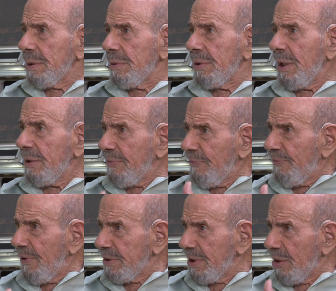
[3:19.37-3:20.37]
So you have to
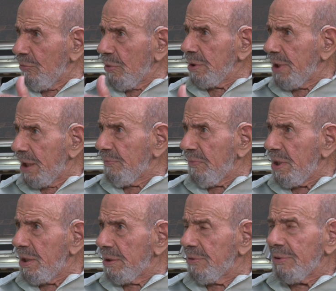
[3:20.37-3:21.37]
find out what that
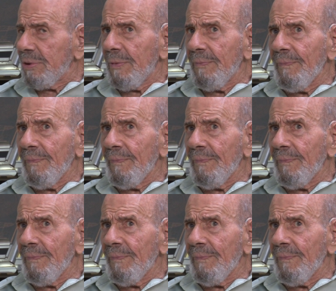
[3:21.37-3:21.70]
means.